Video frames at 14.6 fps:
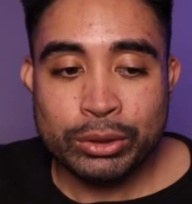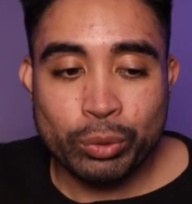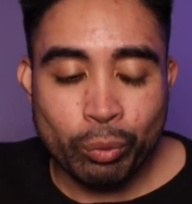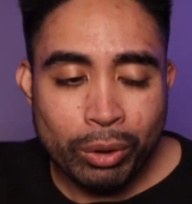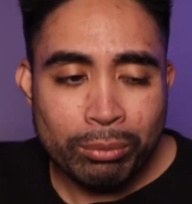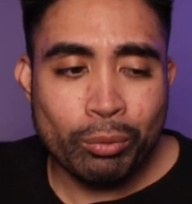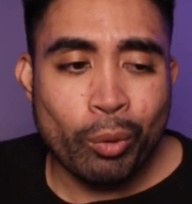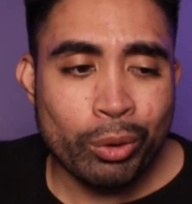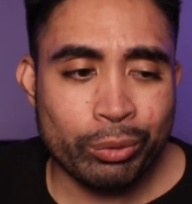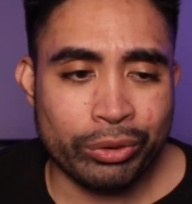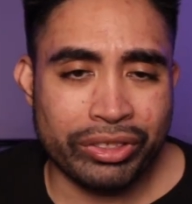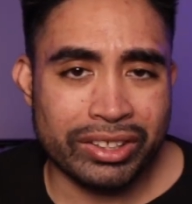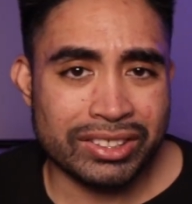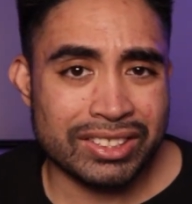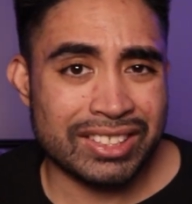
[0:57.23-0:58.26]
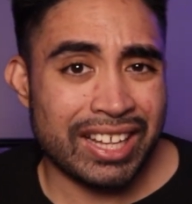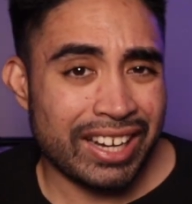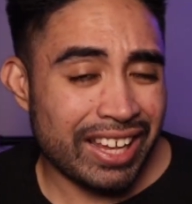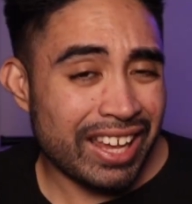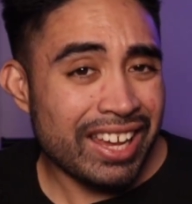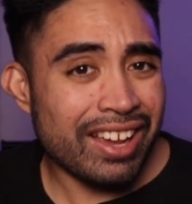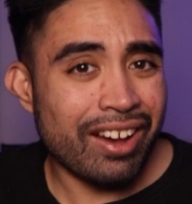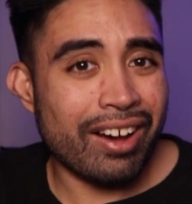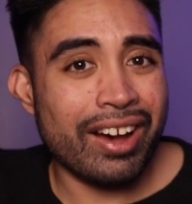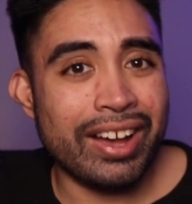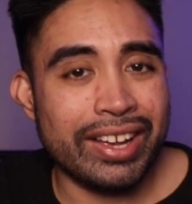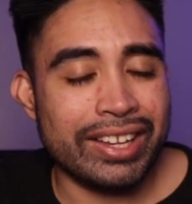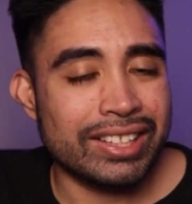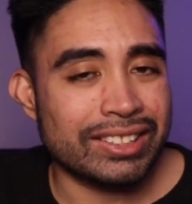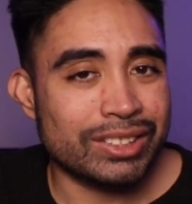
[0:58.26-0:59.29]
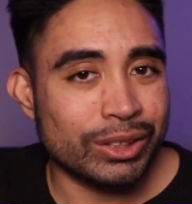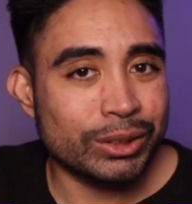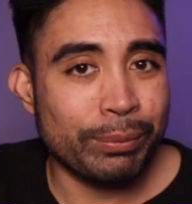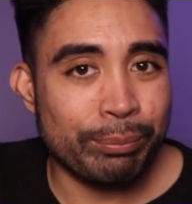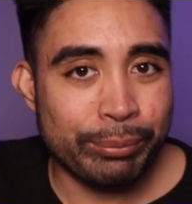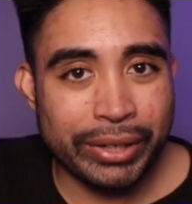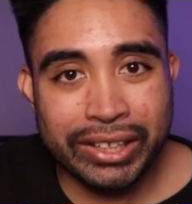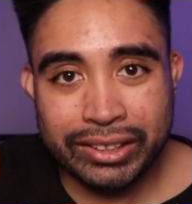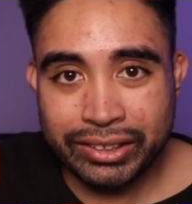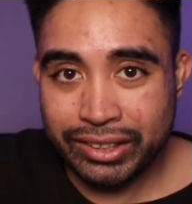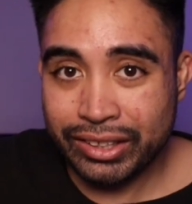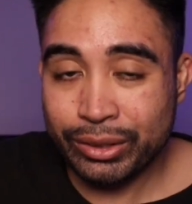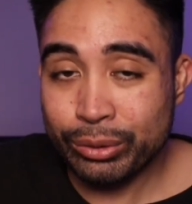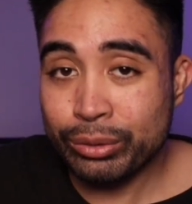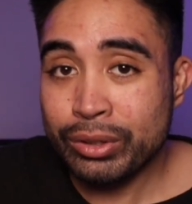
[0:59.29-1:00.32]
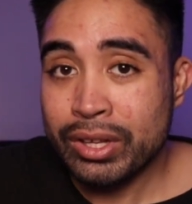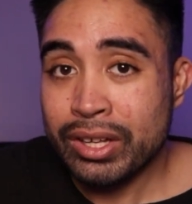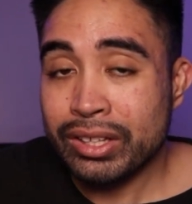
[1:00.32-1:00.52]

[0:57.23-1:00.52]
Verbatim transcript: where I'm going with this is that AI is such a big deal